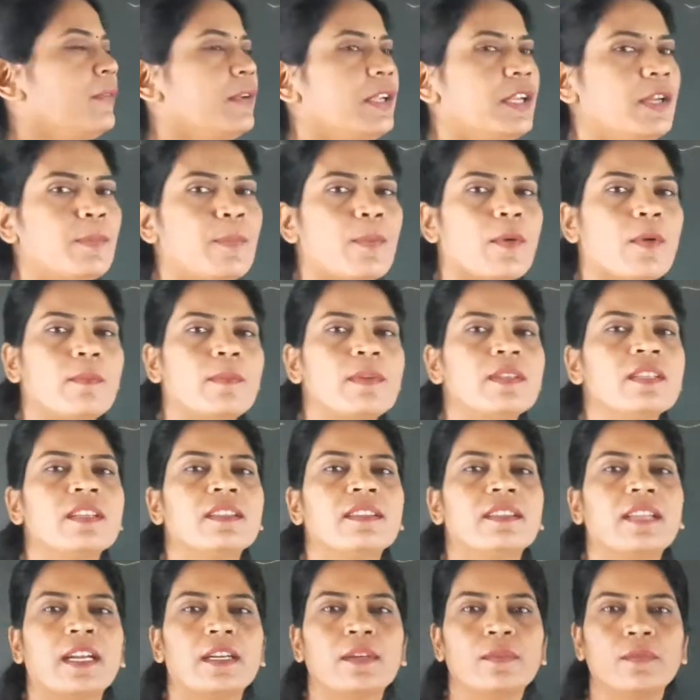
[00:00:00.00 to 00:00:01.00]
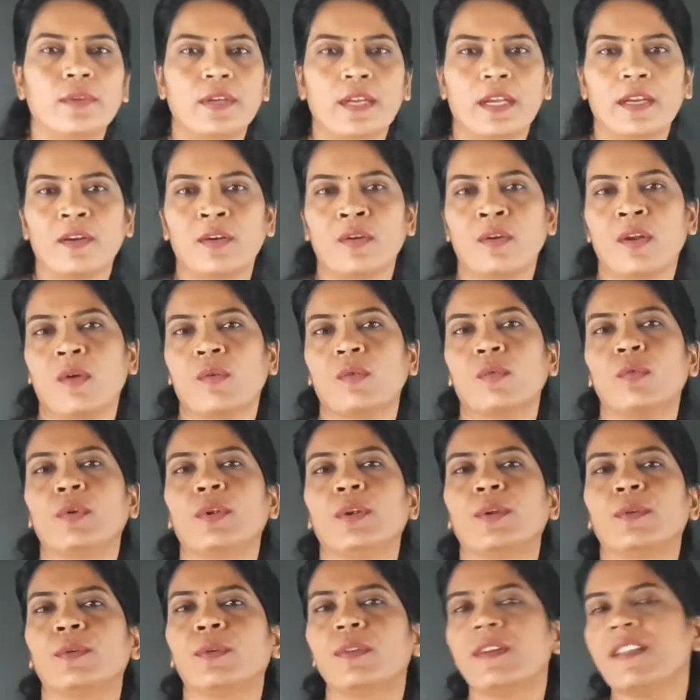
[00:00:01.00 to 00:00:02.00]
information that we are now
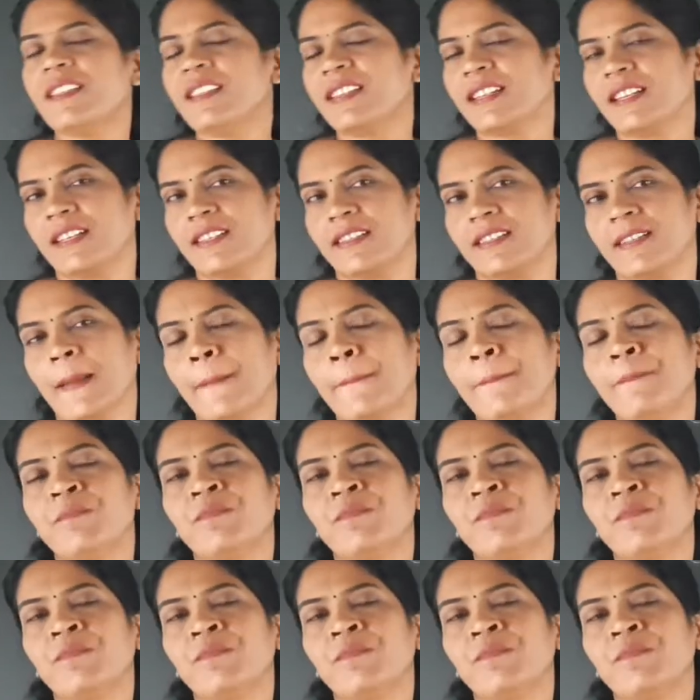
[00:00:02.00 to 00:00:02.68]
going to discuss.